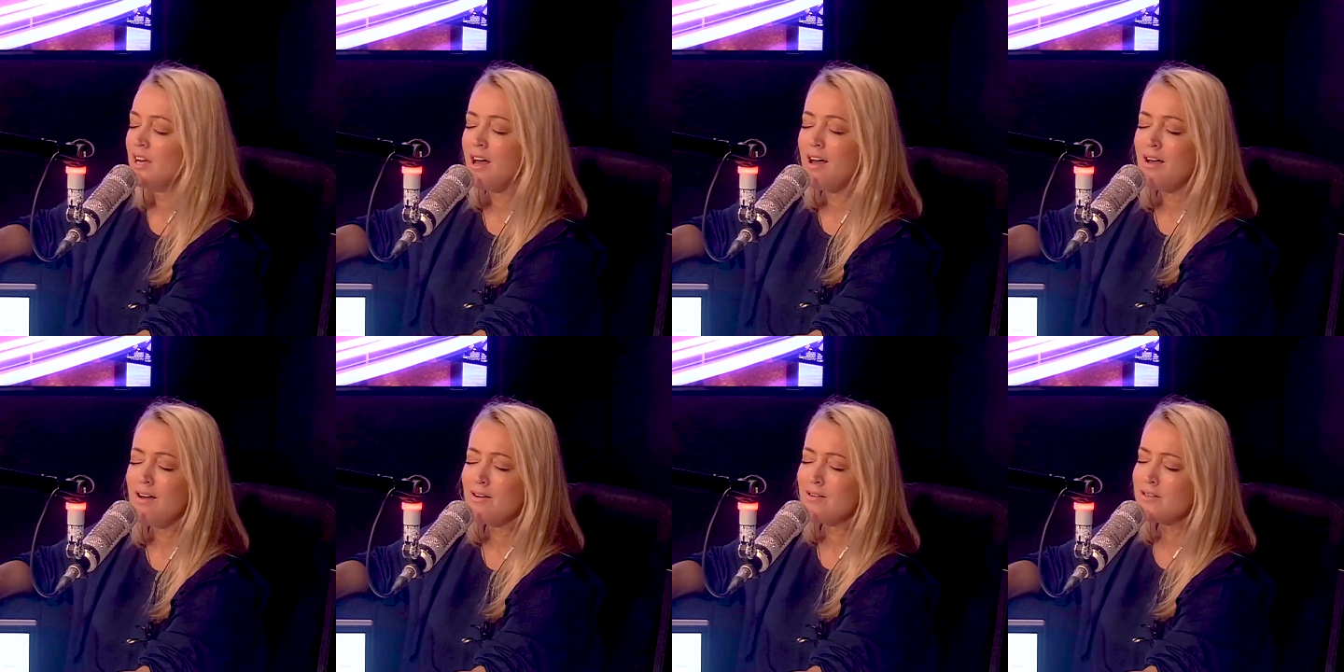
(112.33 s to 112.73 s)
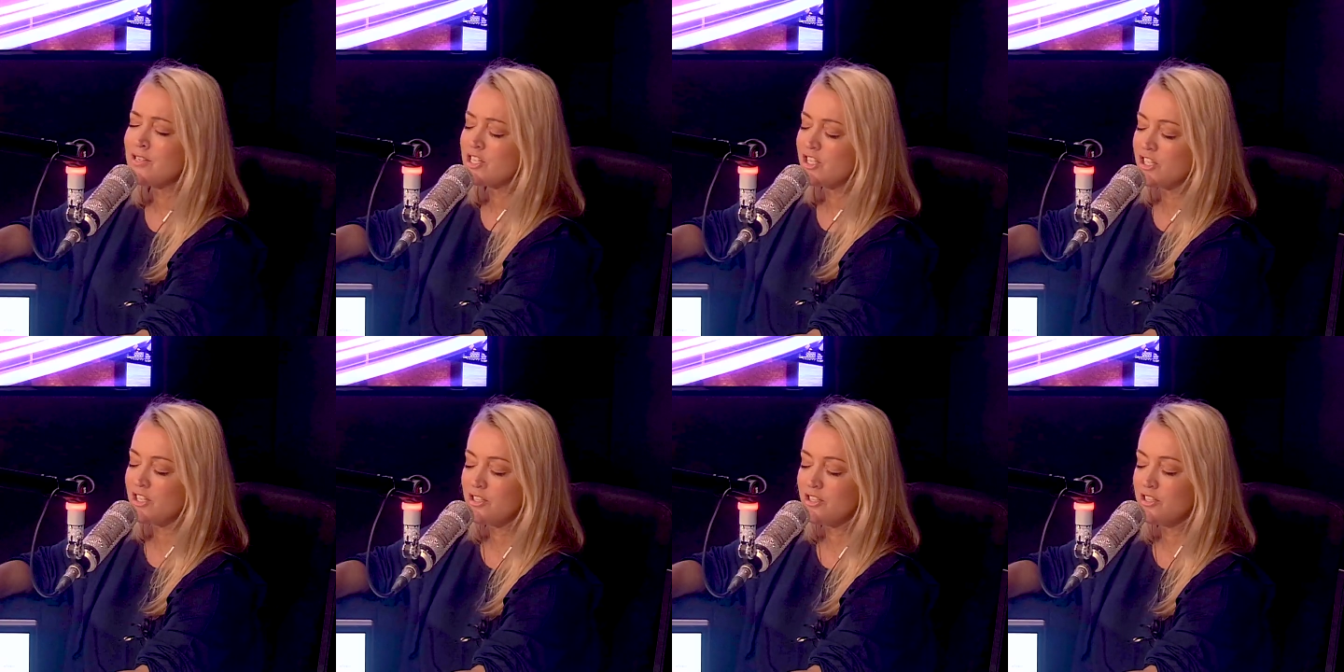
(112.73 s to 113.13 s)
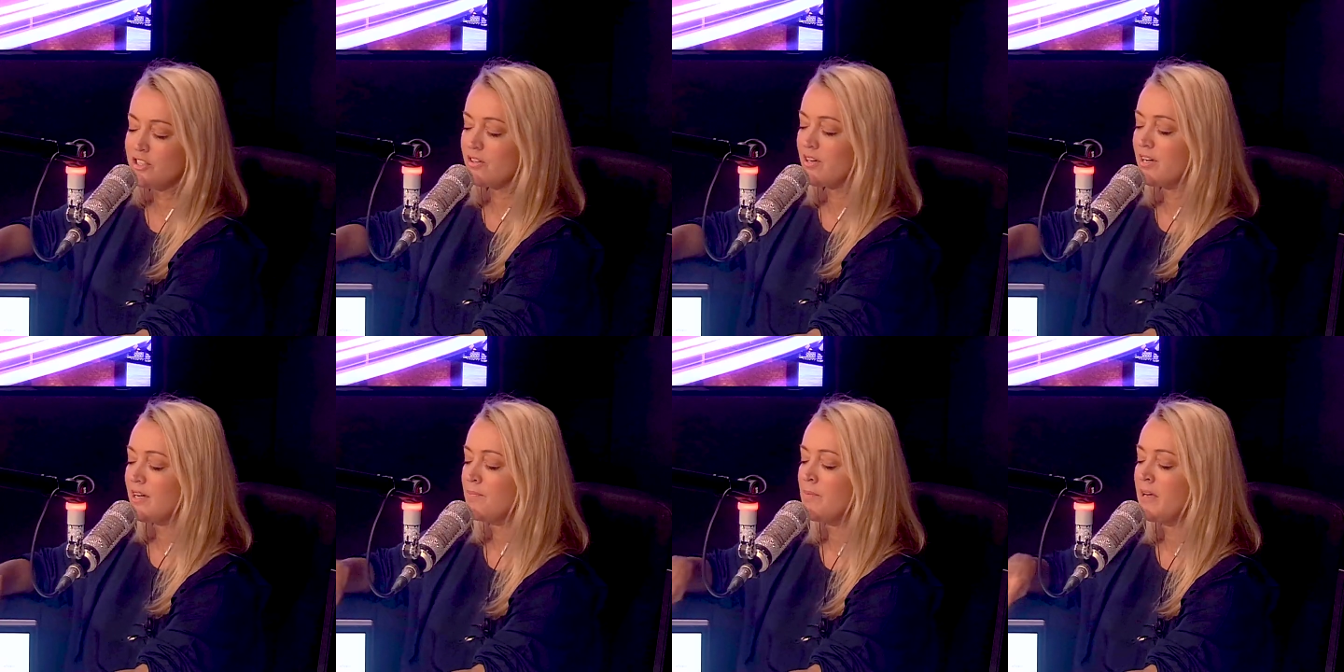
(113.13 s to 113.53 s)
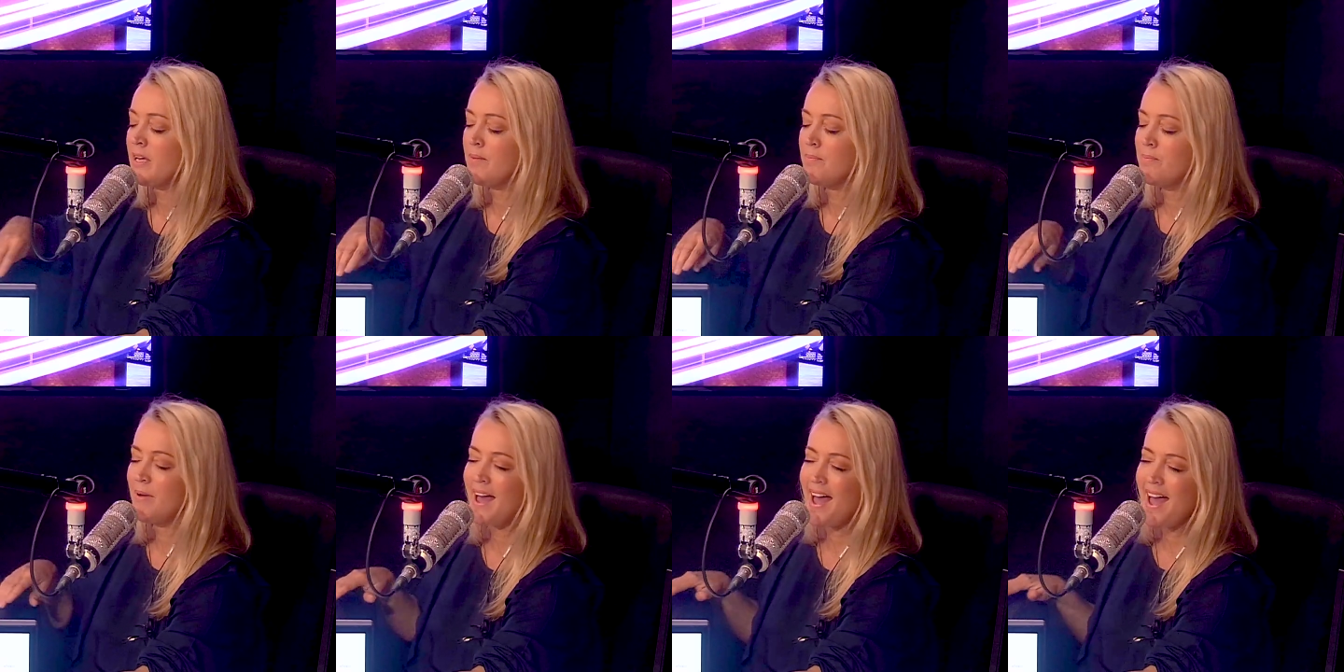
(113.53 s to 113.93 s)
Don't you treat
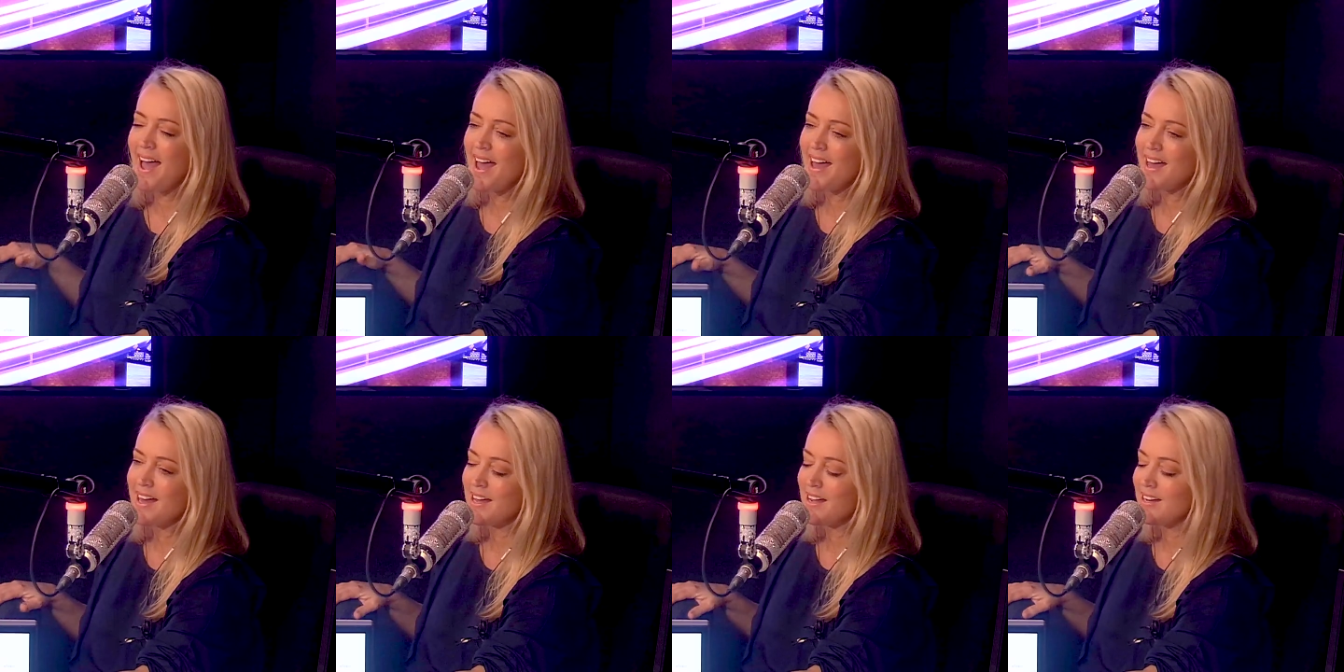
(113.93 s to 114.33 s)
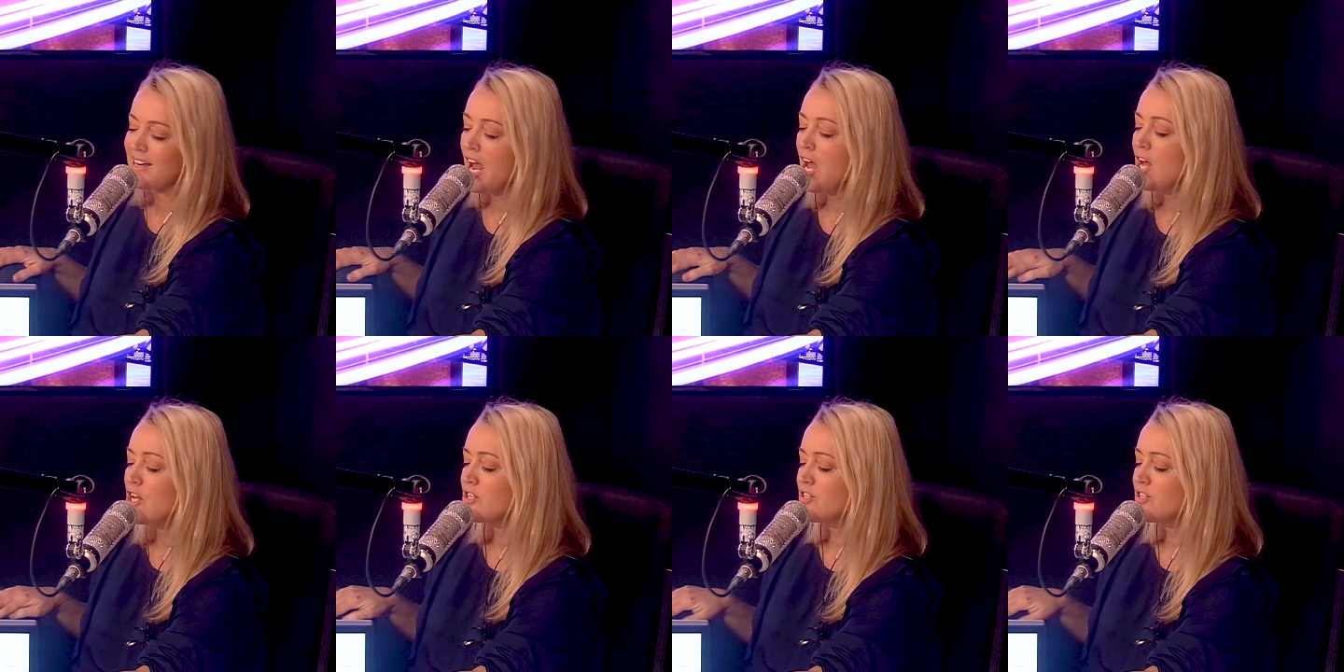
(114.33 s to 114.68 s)
me bad.